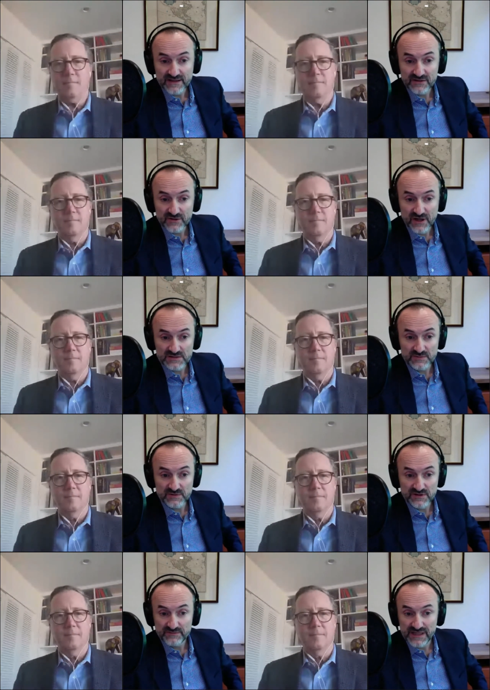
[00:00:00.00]
Speaker 1: into a hospital
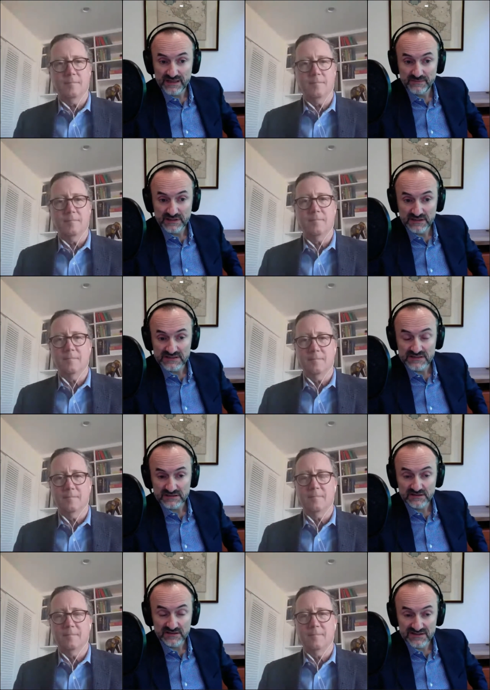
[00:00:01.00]
that may be still
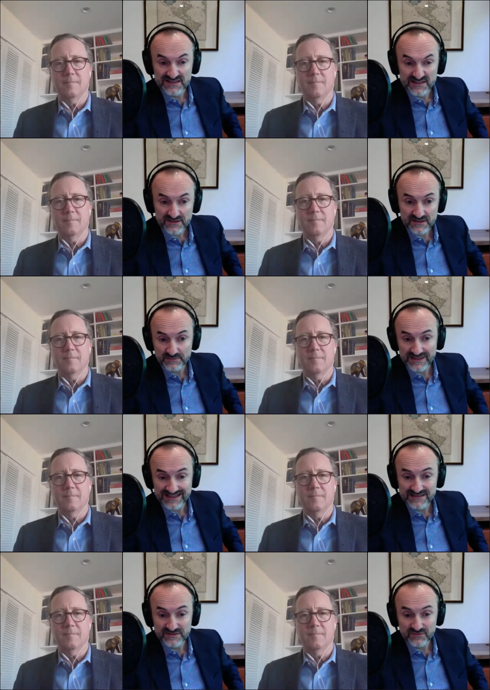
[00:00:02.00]
considered a
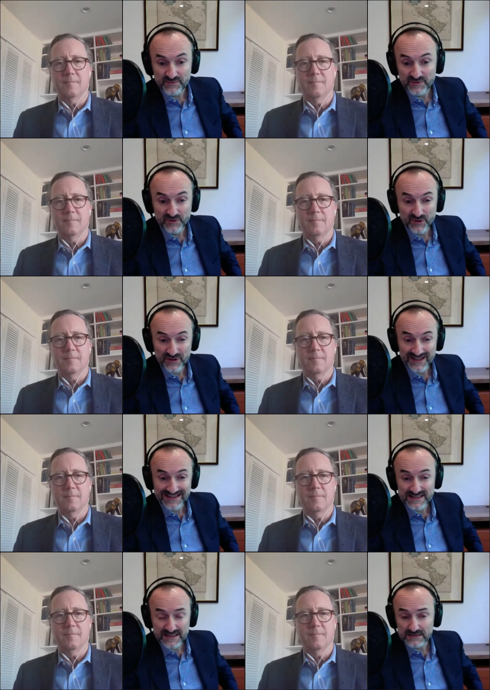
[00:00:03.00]
place where people go to get
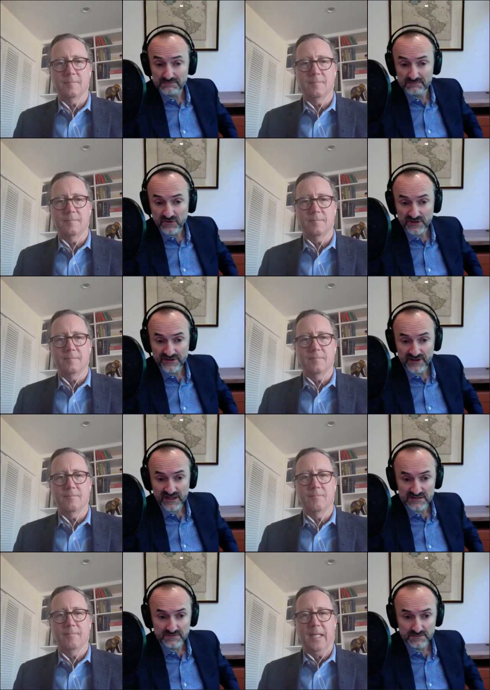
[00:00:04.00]
sick. What are your
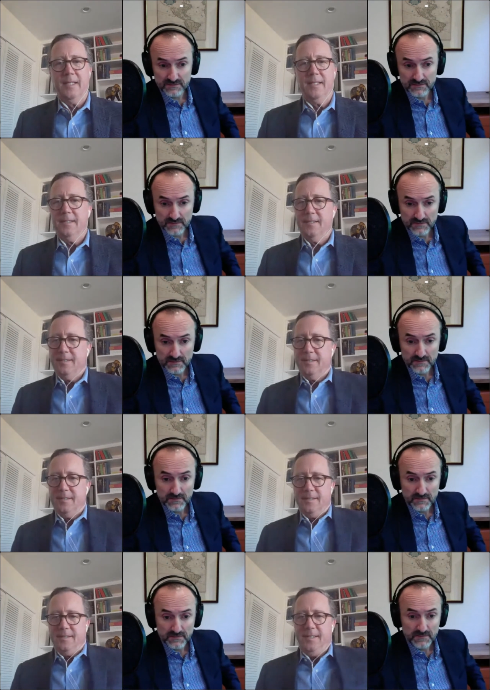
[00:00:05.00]
thoughts?
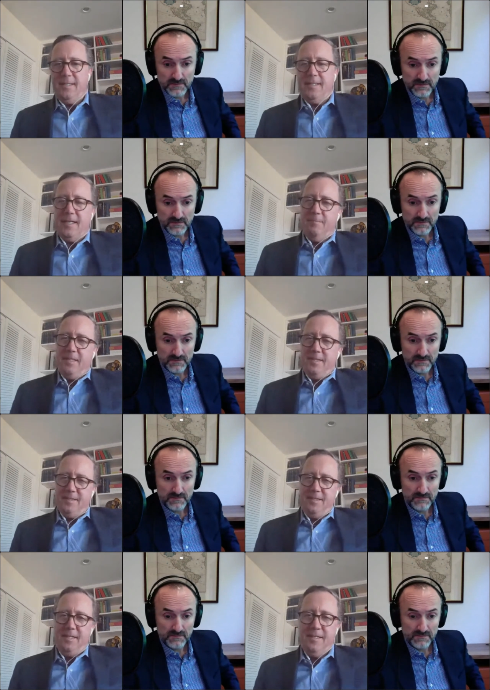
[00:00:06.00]
Speaker 2: Yeah, I
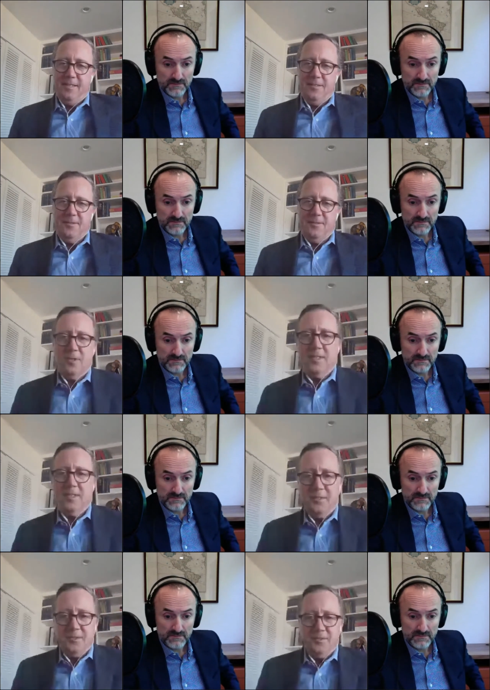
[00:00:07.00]
mentioned that, you know, the trust
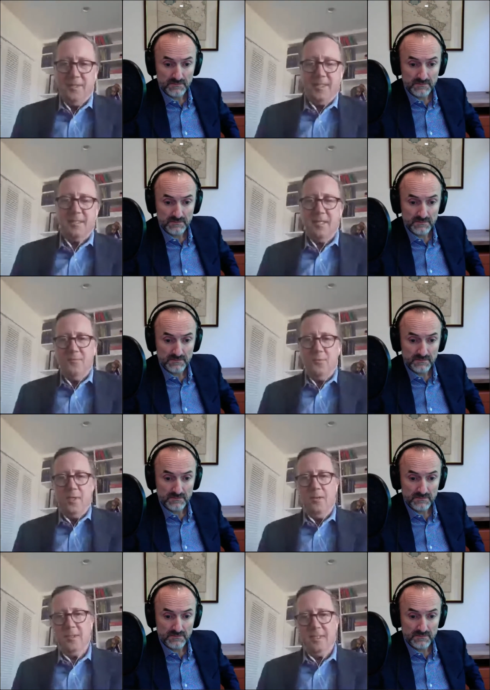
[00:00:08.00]
issue, and that's kind of what
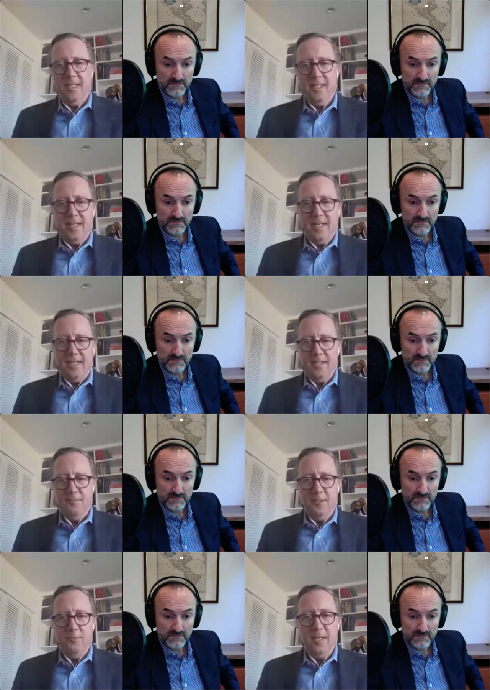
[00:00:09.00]
I was getting at. You know,
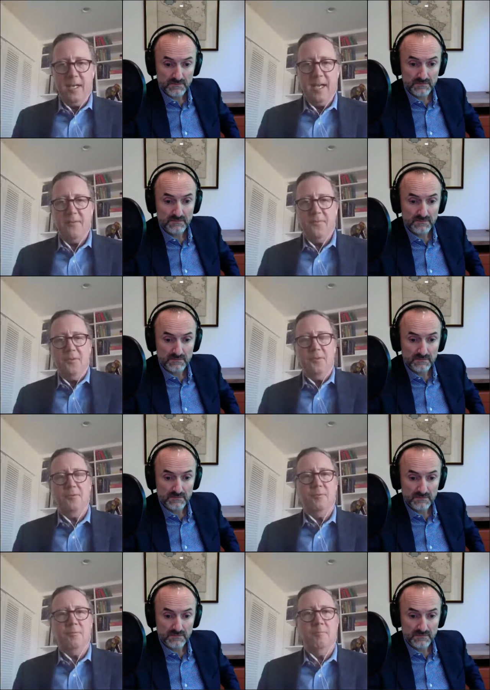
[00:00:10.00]
we, we have
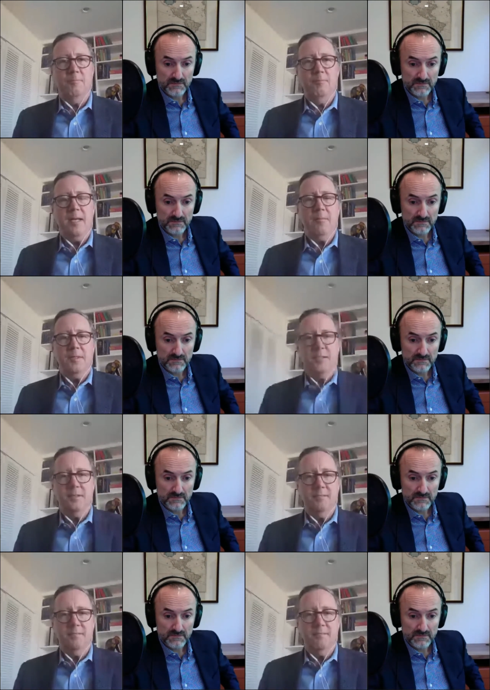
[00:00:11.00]
to be able to